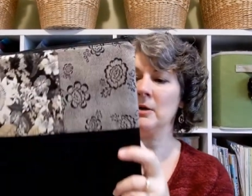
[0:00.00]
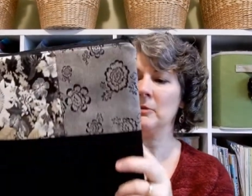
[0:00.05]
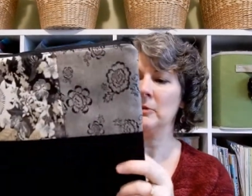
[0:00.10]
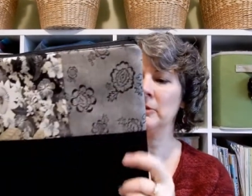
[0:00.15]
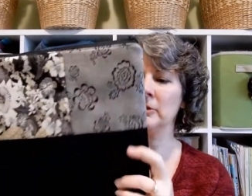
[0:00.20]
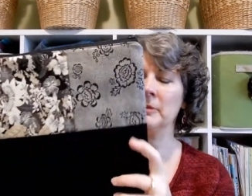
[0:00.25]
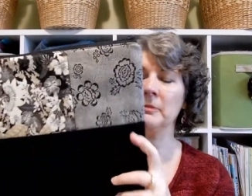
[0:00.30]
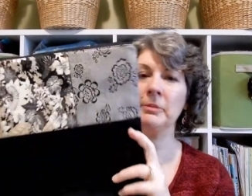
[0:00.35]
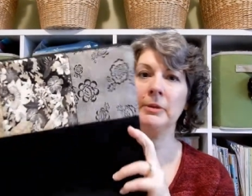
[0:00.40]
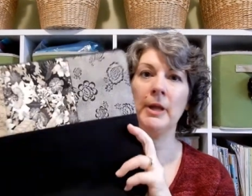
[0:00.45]

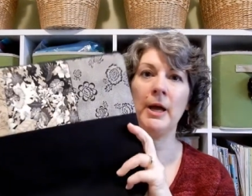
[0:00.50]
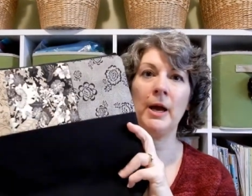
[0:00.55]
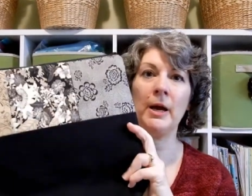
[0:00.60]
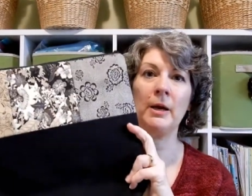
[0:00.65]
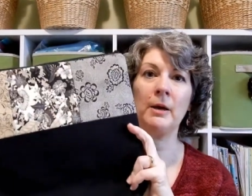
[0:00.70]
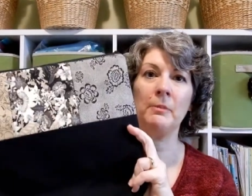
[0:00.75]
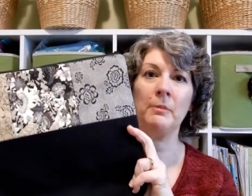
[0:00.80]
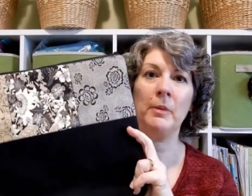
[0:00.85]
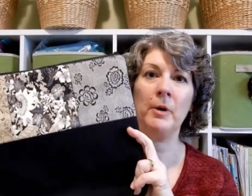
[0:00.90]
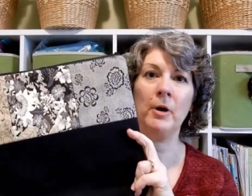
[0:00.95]
with the
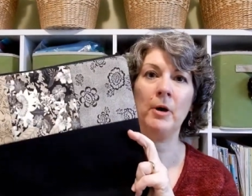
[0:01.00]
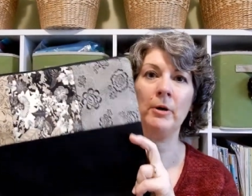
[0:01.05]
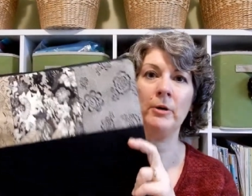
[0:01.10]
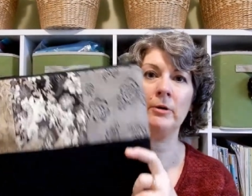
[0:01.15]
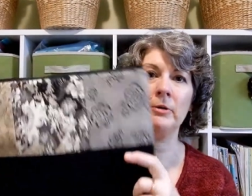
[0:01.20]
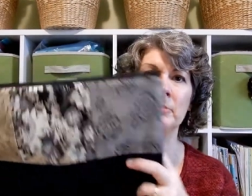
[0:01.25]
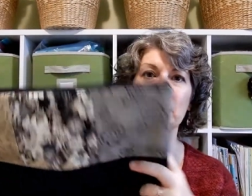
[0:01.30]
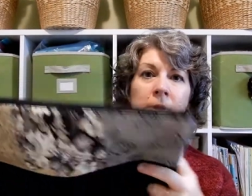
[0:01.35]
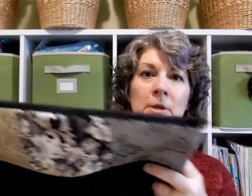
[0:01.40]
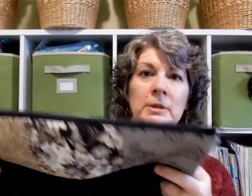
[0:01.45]
black
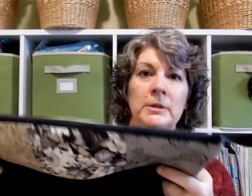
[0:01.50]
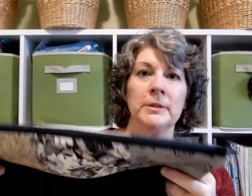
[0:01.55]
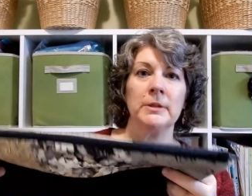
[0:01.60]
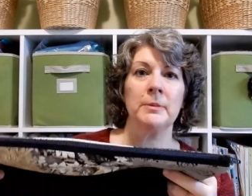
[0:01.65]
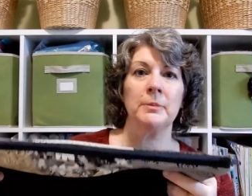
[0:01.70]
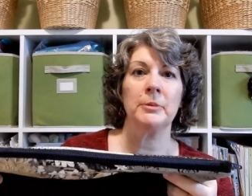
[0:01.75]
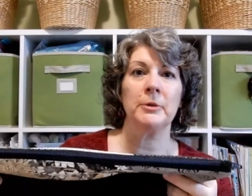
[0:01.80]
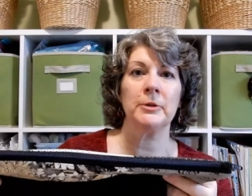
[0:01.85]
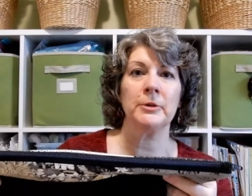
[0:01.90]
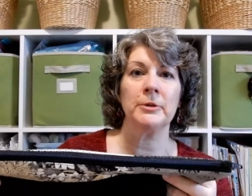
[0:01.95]
bottom and
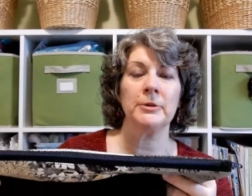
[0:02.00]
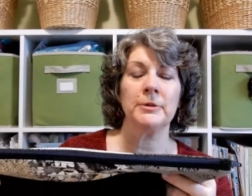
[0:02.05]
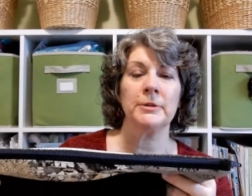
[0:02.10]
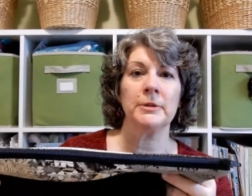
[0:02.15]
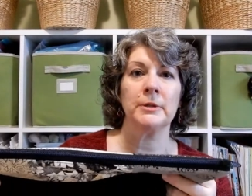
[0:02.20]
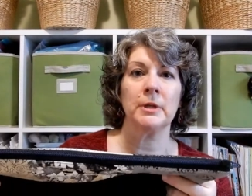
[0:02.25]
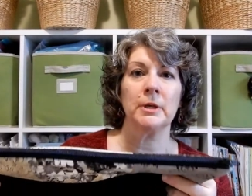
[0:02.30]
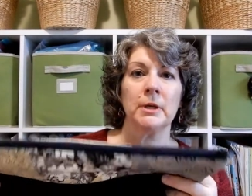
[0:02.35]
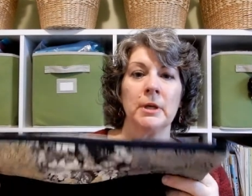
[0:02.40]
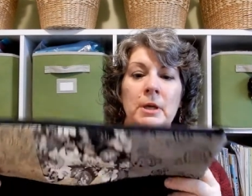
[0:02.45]

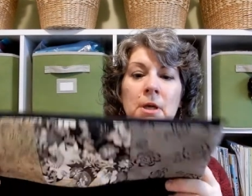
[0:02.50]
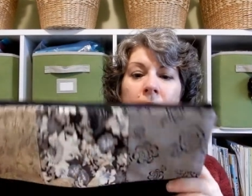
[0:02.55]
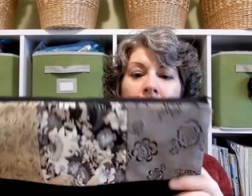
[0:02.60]
zippers.